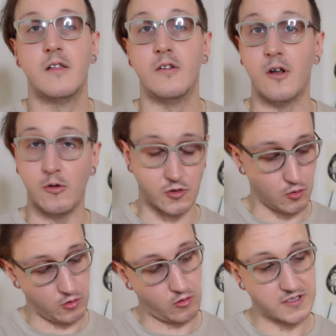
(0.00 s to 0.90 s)
the notes all
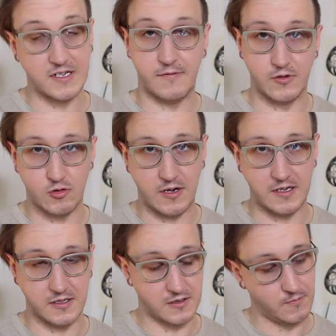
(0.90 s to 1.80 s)
across the different
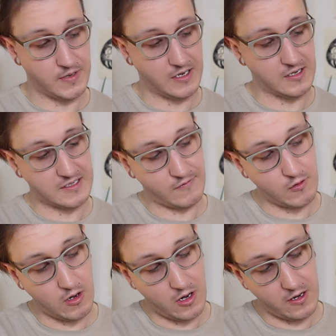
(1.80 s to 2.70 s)
strings. Because if you
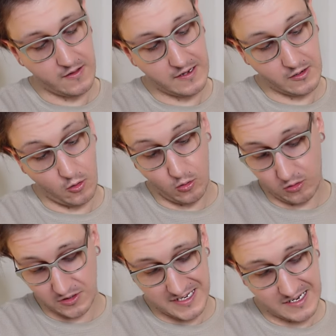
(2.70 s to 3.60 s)
learn that all
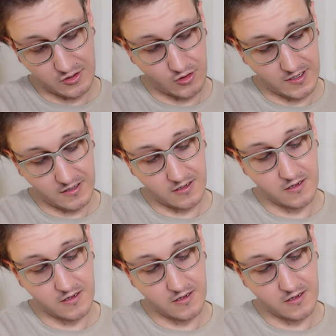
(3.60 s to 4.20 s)
across the A string,